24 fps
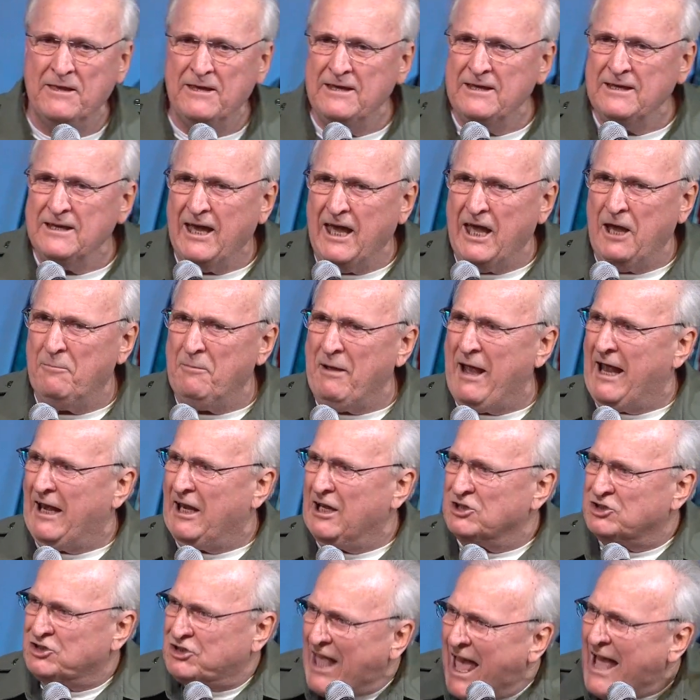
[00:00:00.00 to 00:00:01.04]
Amen.
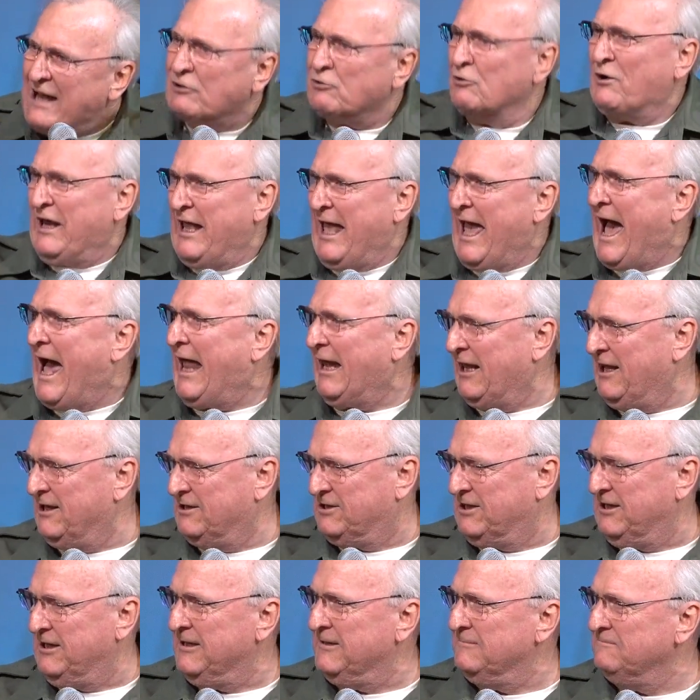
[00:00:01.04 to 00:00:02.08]
Is that
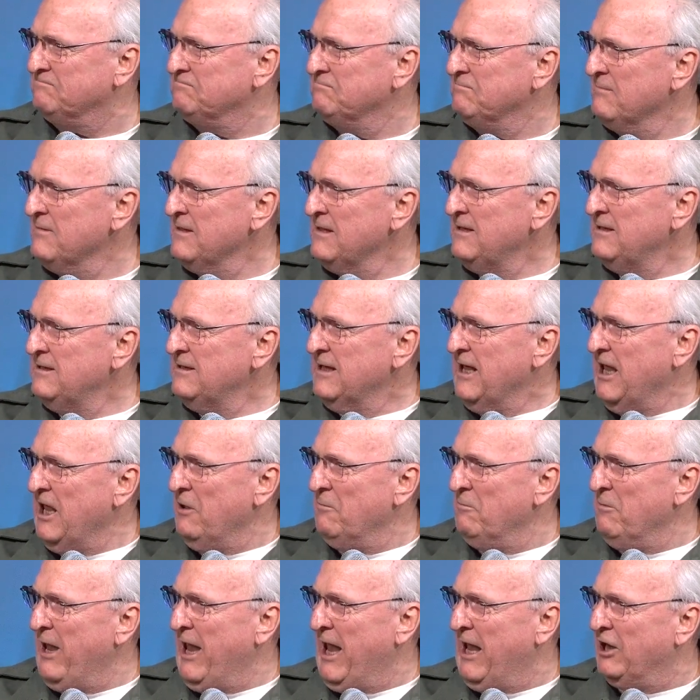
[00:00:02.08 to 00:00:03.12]
reality.
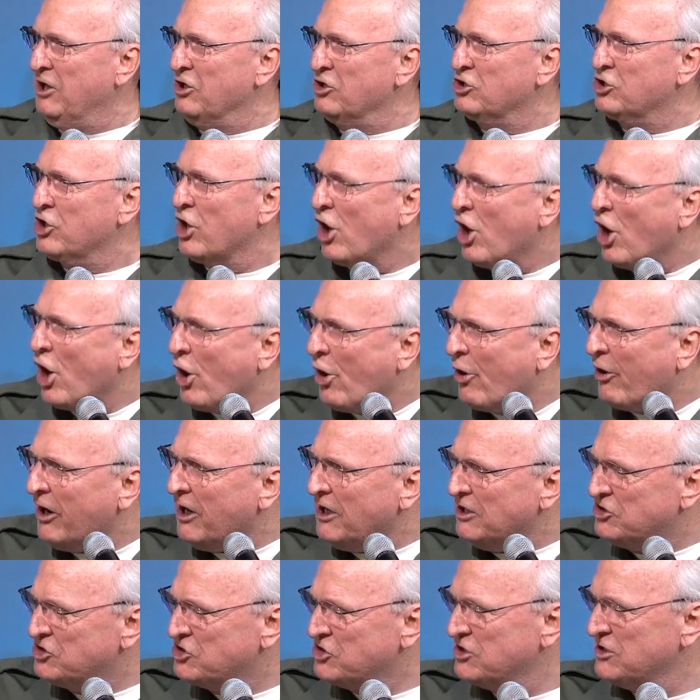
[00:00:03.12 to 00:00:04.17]
Amen. And
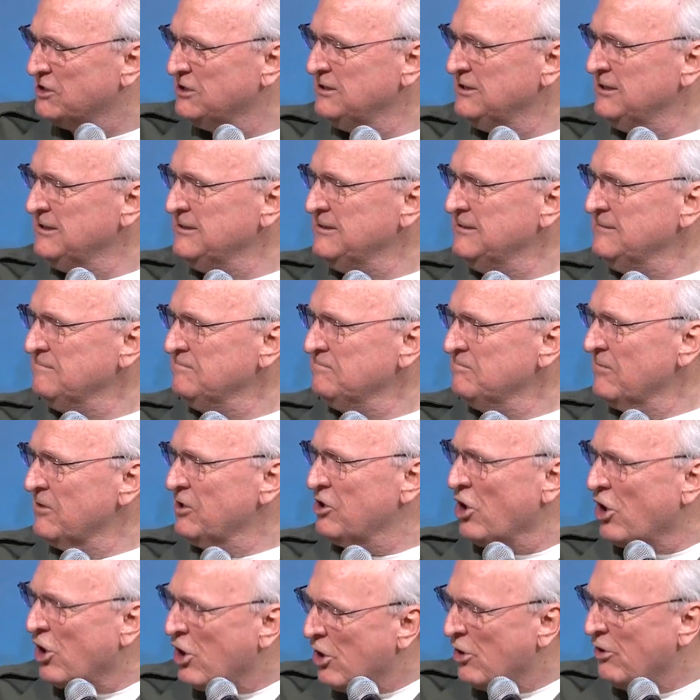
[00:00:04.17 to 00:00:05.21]
courage.
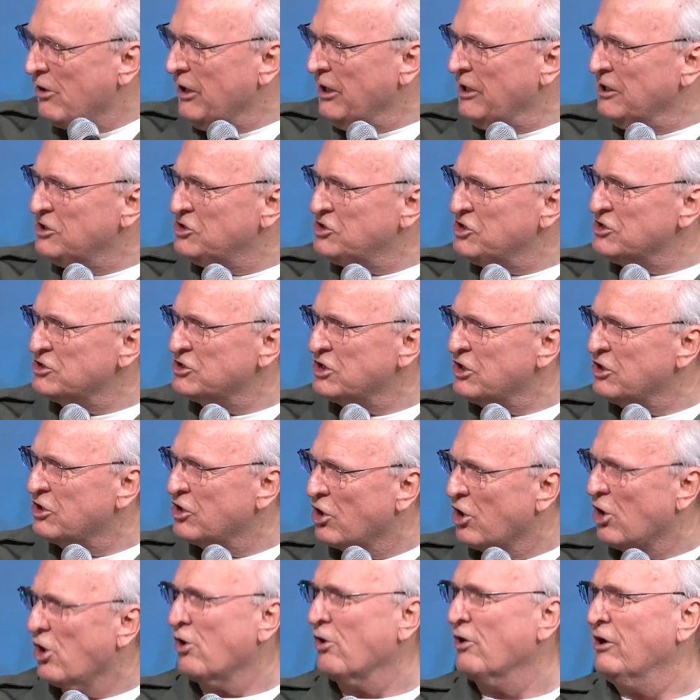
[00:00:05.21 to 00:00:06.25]
Courage is
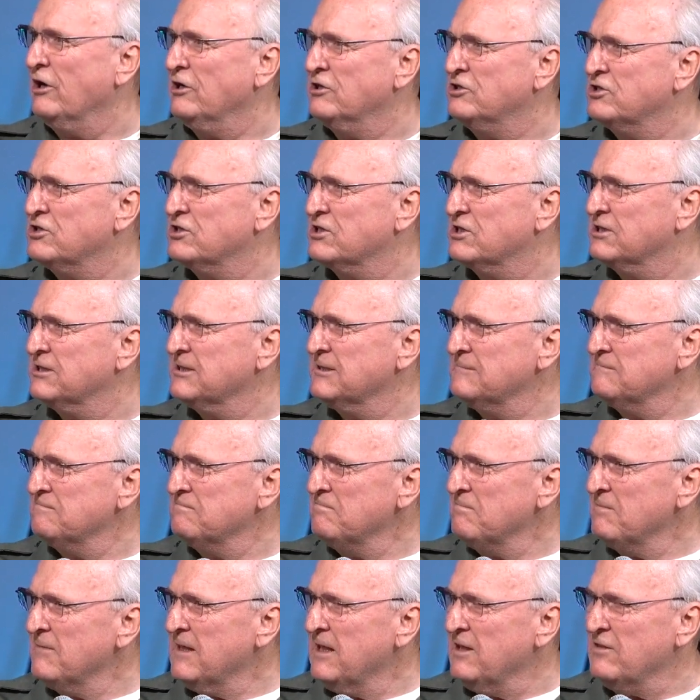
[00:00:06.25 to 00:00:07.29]
encouraged
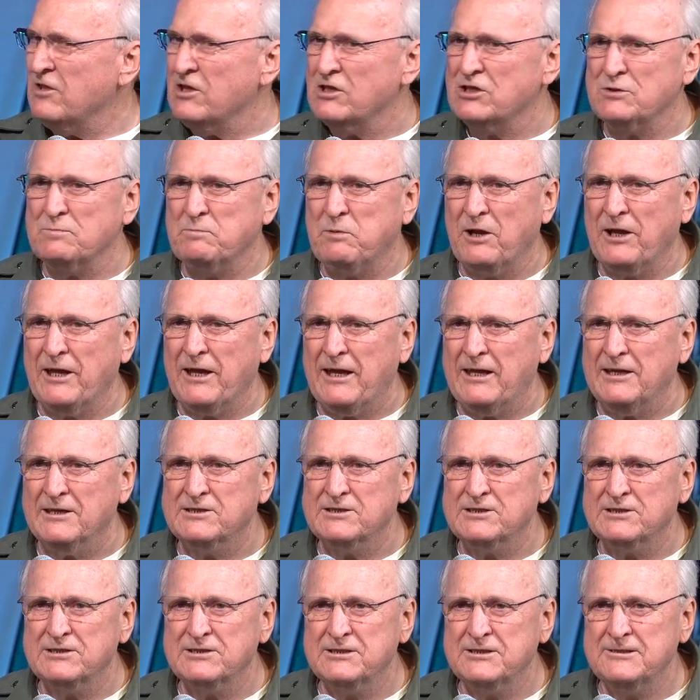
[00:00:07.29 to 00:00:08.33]
in this
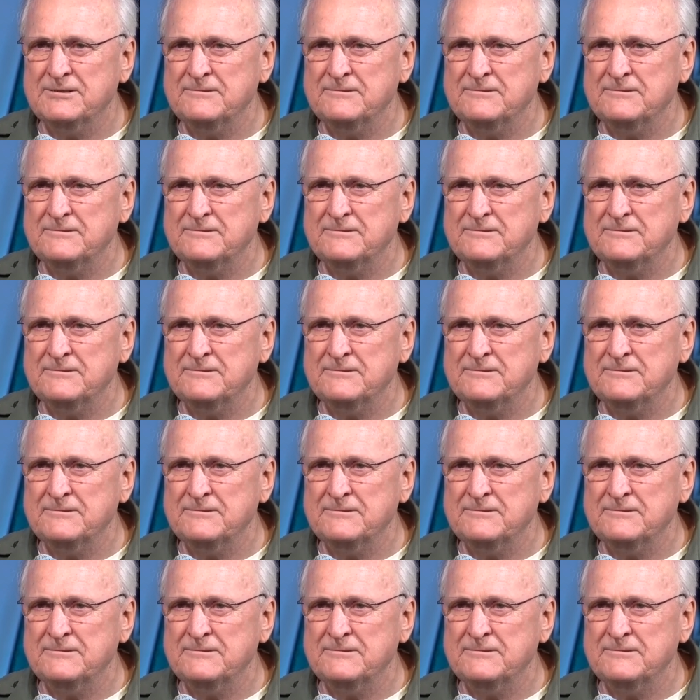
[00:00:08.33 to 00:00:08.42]
place